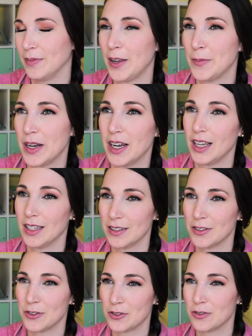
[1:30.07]
I mean, it
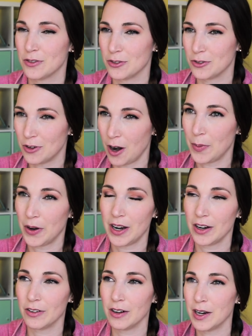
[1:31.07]
is strawberry
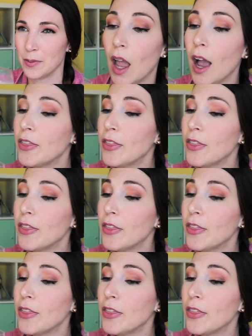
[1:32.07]
and cream.